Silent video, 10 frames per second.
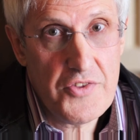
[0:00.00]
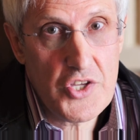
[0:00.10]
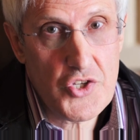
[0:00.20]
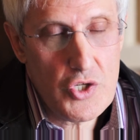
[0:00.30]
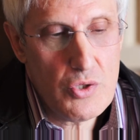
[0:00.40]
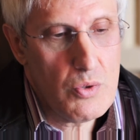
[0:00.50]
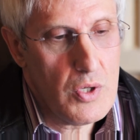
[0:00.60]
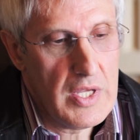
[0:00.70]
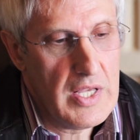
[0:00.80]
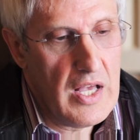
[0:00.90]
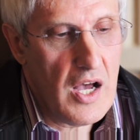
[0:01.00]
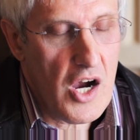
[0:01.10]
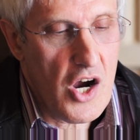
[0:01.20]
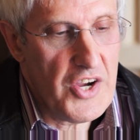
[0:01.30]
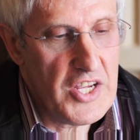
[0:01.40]
that you
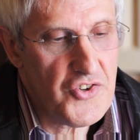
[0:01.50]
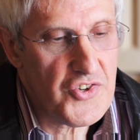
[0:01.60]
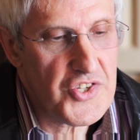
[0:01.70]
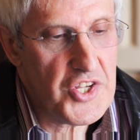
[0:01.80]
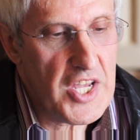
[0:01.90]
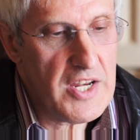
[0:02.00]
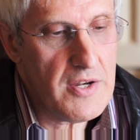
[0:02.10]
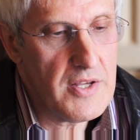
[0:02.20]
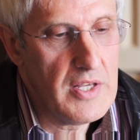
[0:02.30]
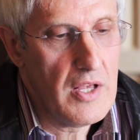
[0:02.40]
are interested in,